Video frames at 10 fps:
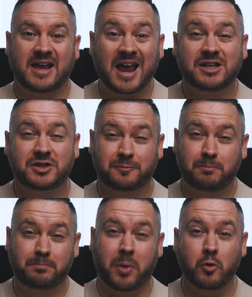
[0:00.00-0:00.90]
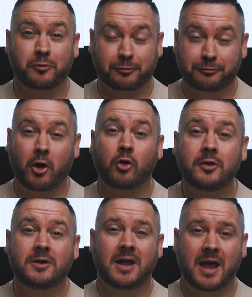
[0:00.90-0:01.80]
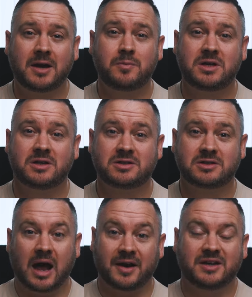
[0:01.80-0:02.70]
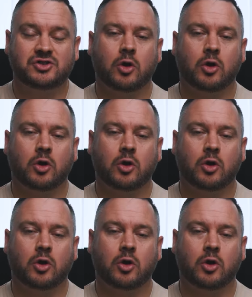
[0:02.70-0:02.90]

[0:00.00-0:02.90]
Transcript: against both foreign enemies and his